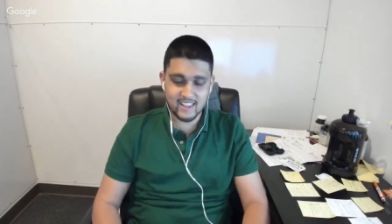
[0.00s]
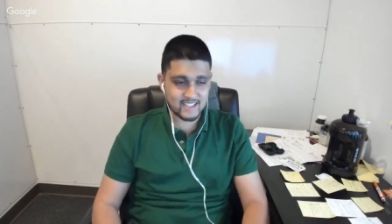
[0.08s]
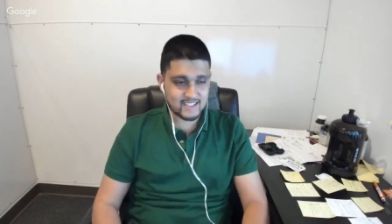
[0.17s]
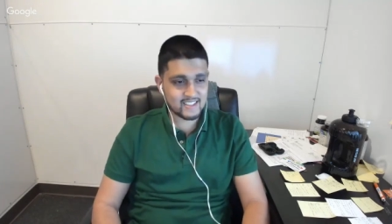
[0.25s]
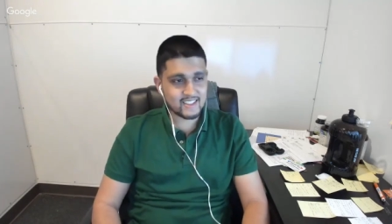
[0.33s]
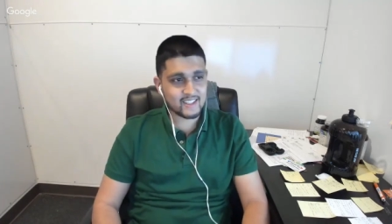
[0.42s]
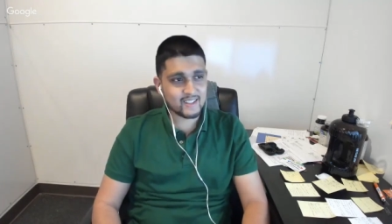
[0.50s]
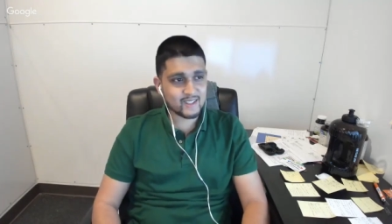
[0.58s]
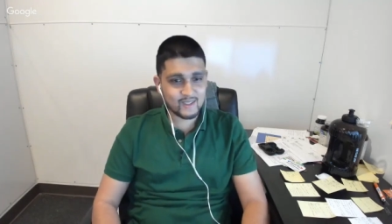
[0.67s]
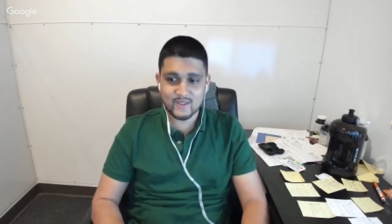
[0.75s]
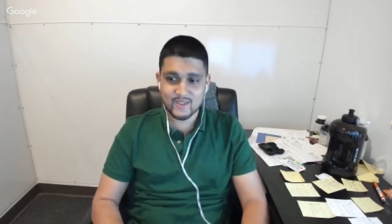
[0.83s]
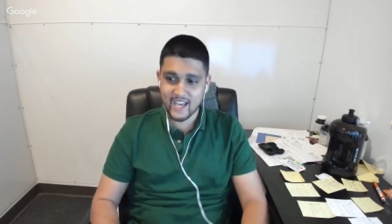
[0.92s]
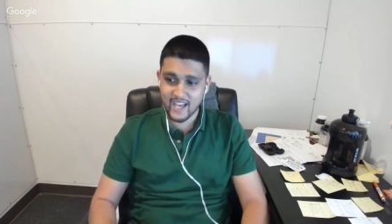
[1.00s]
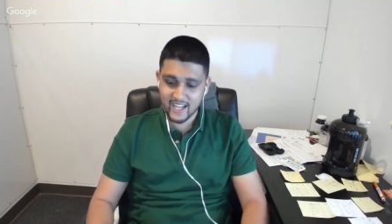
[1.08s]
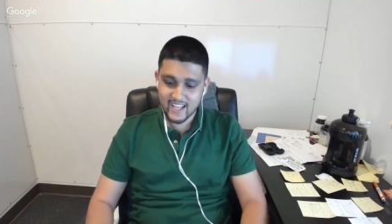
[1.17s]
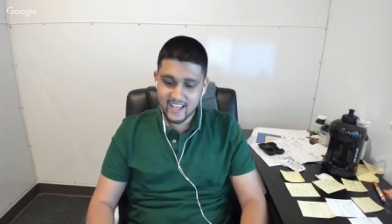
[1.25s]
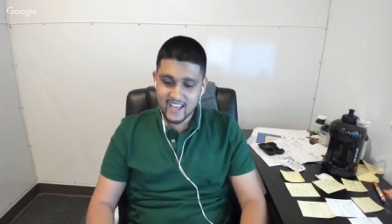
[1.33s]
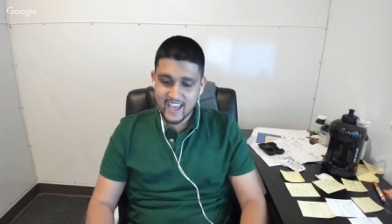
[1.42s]
They still do
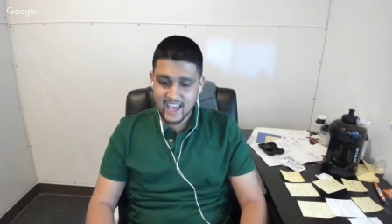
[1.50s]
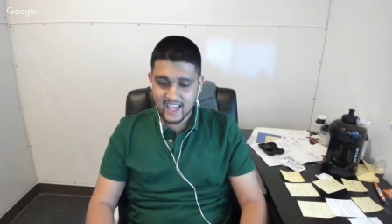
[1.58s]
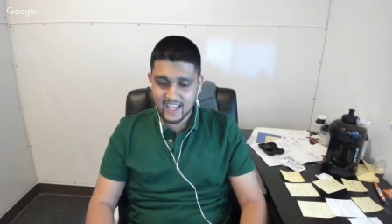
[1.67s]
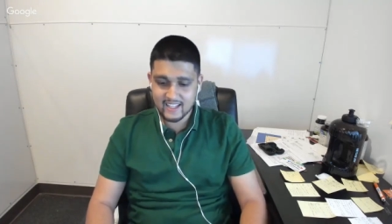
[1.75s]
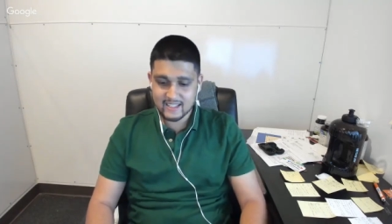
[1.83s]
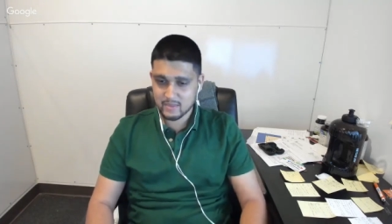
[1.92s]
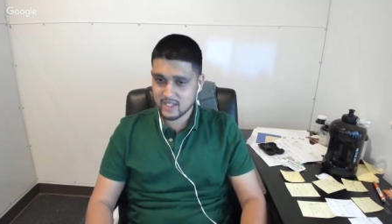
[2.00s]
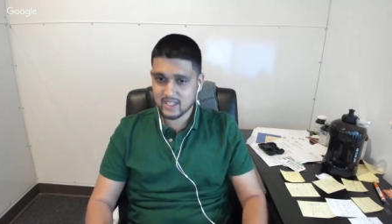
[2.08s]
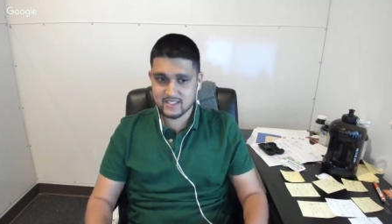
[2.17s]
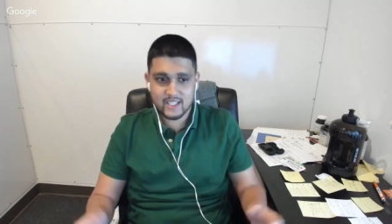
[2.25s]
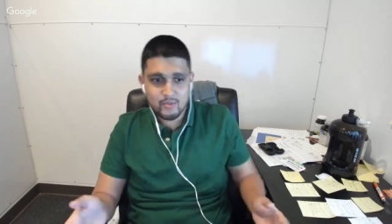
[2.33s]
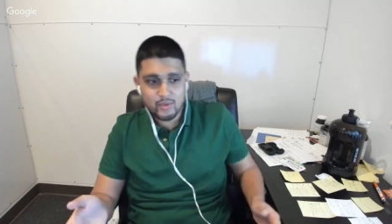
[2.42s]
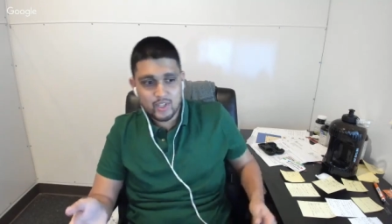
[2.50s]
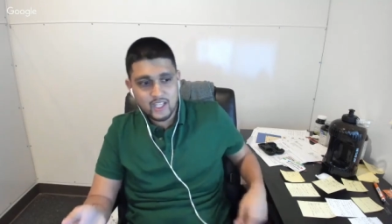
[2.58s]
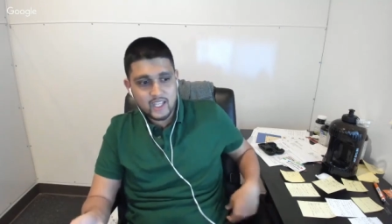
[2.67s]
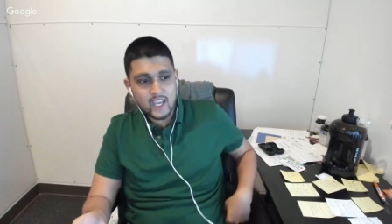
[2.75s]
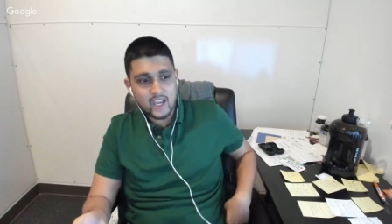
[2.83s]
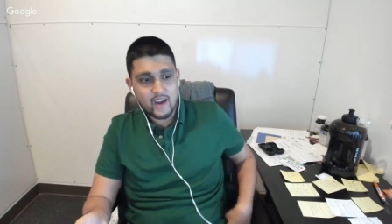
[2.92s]
that. And that's because they really
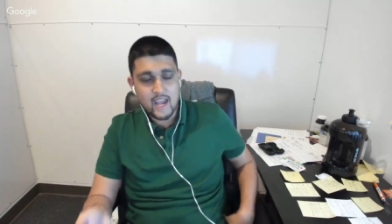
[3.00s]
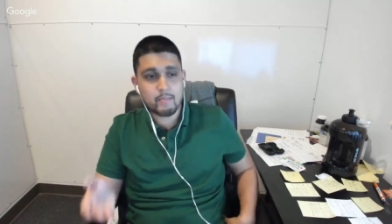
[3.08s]
care.